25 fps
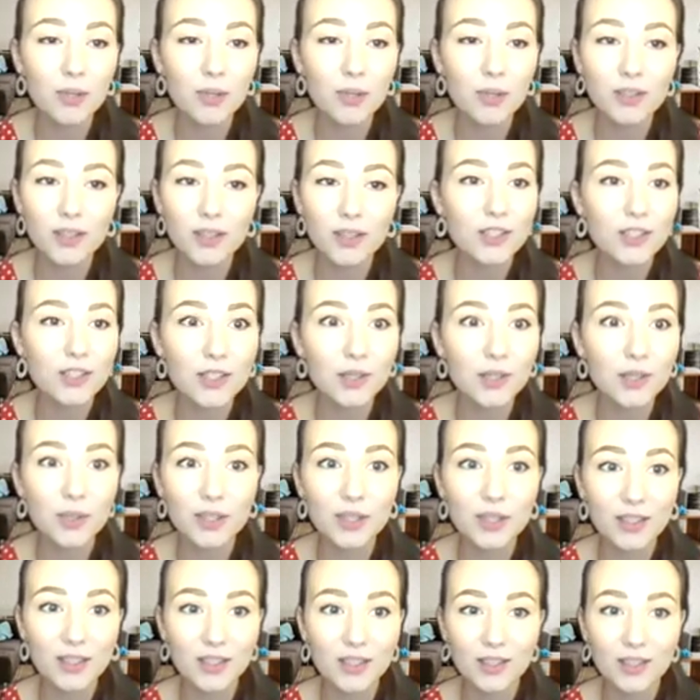and can you
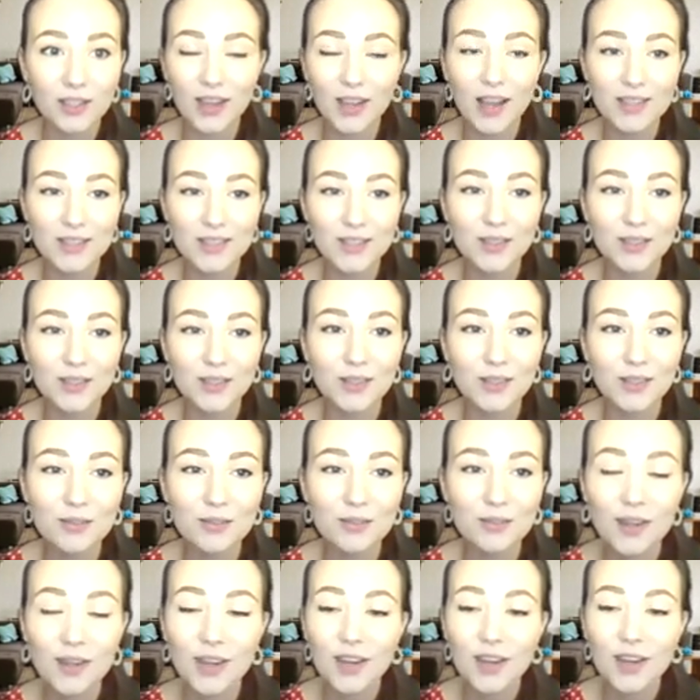deal with the
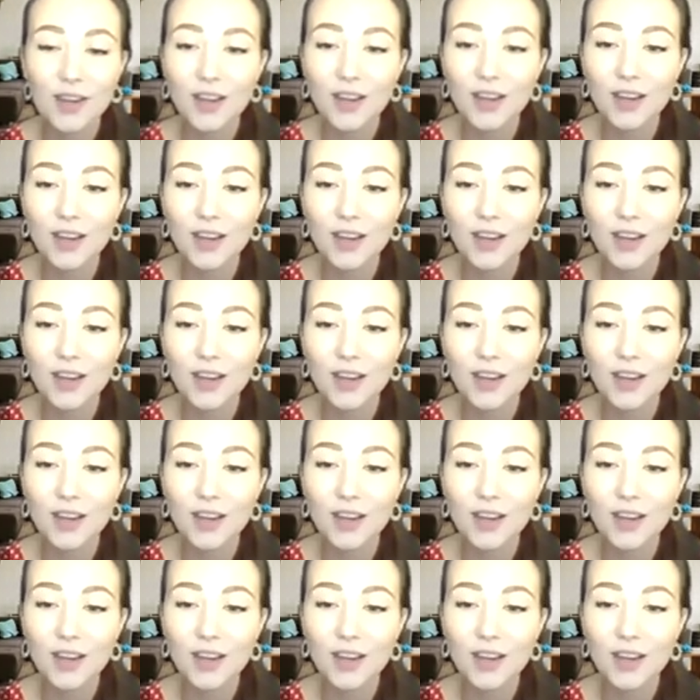hassle of